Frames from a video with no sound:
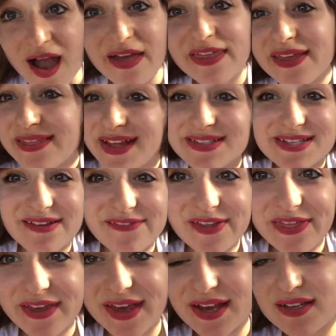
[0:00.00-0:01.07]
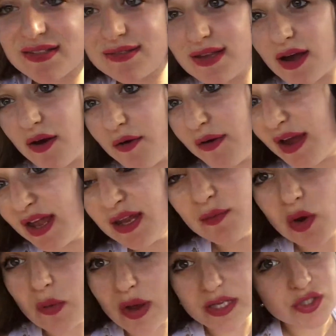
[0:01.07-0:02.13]
I think that's everything. So any
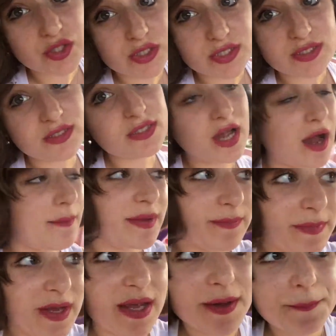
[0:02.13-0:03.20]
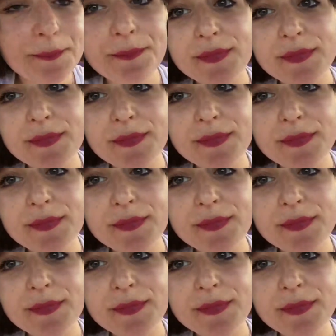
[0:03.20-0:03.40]
more questions, comment me.